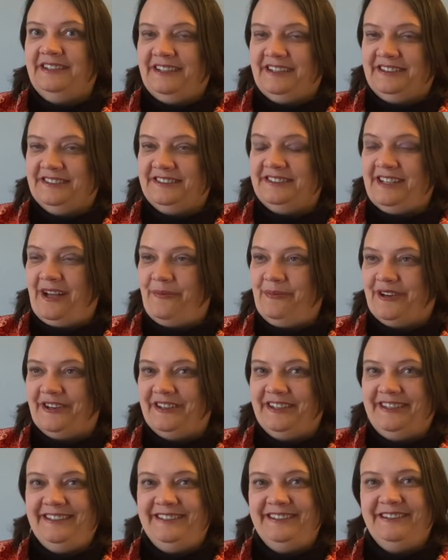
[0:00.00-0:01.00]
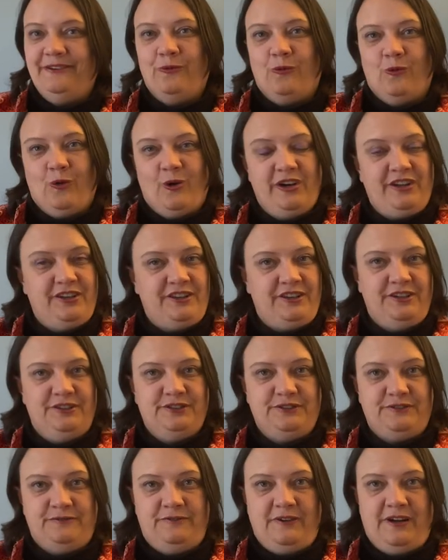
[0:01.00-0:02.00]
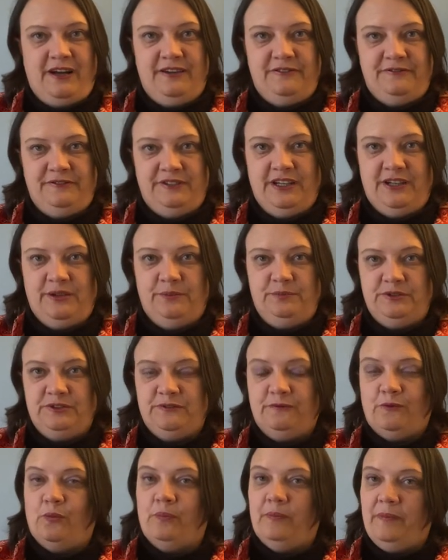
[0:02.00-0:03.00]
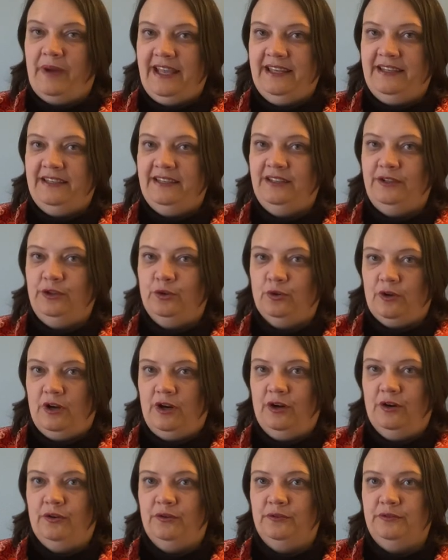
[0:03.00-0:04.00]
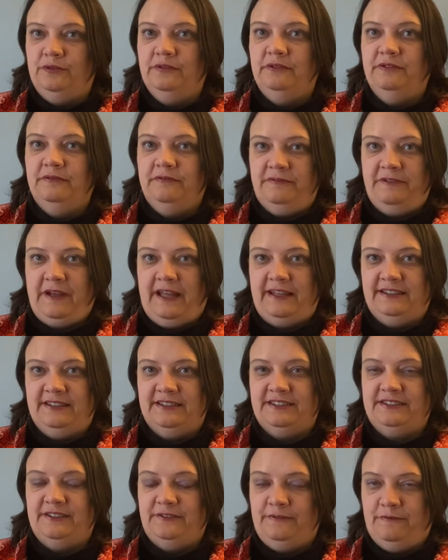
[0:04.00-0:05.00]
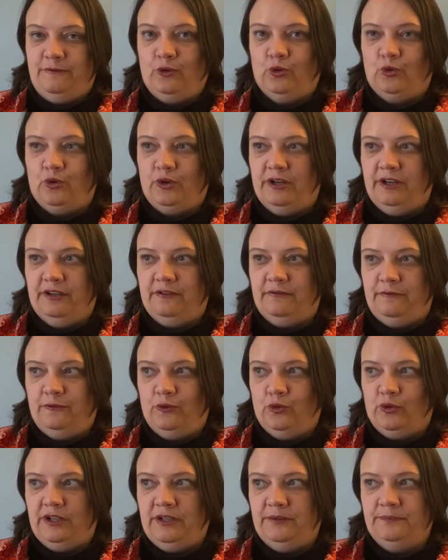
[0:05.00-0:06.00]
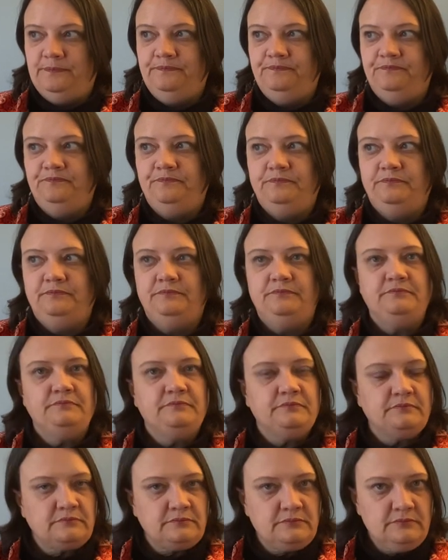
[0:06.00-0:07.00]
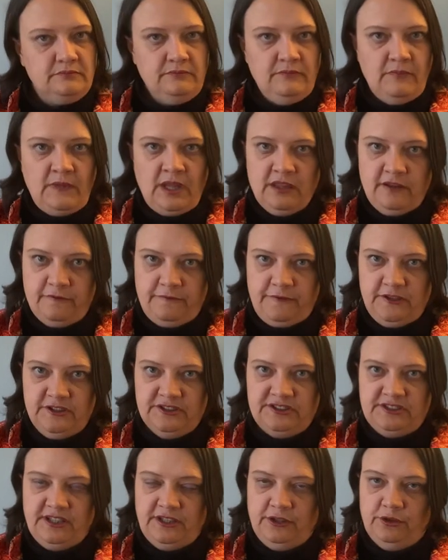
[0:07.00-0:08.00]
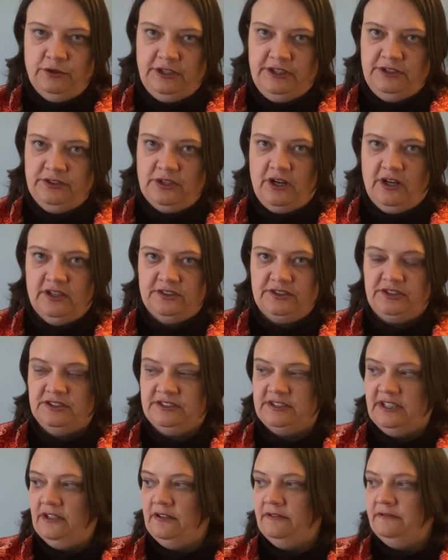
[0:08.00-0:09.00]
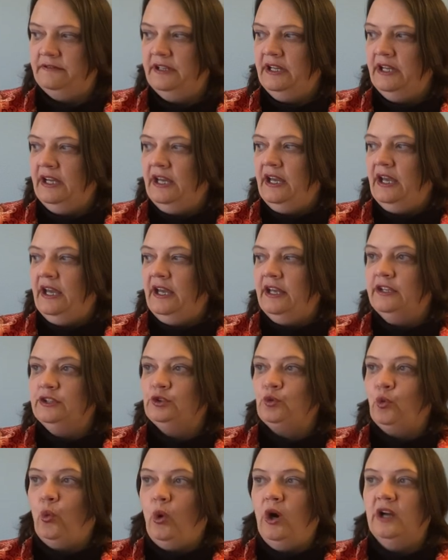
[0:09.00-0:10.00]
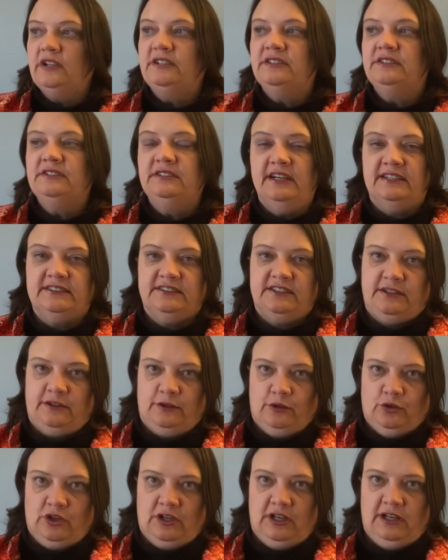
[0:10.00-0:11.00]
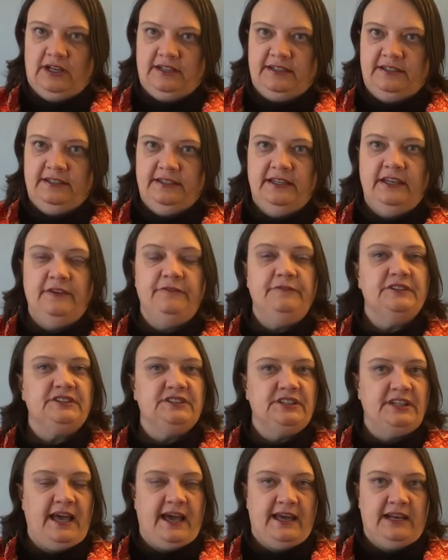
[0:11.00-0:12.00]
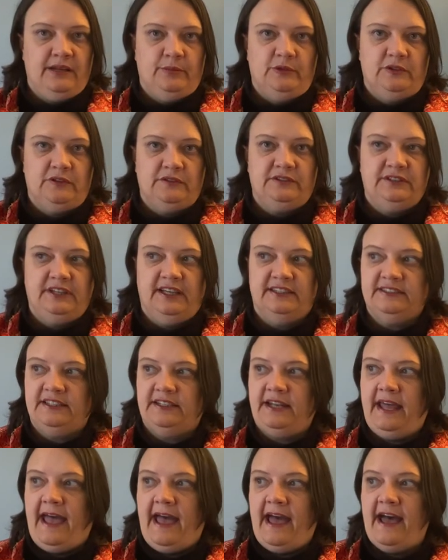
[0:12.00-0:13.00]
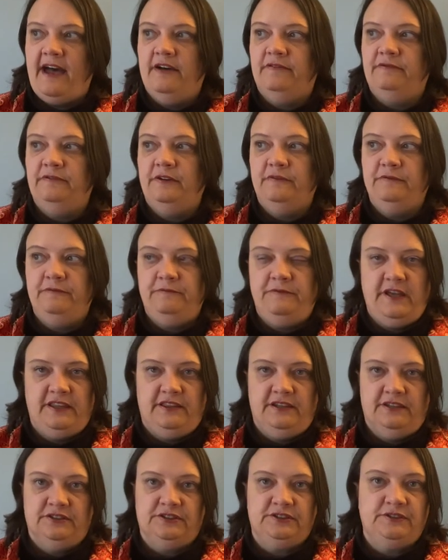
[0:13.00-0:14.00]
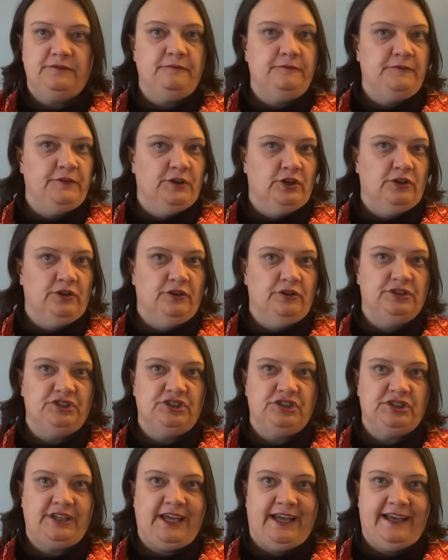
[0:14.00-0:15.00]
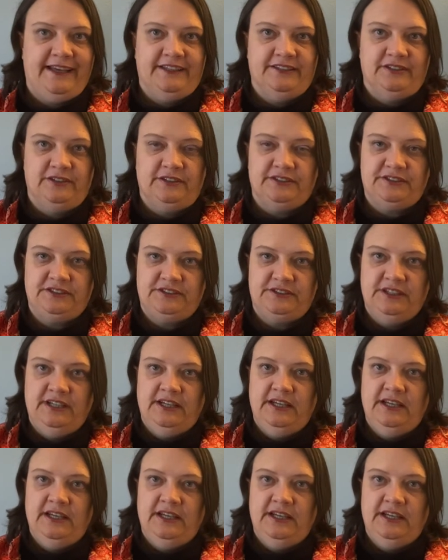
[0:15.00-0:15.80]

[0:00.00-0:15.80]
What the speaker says: In summary, what are those 5 tips for making your own fantasy flora and fauna? The first thing you need to ask yourself is, what does it look like? If it's an animal, does it have feathers, fur, scales?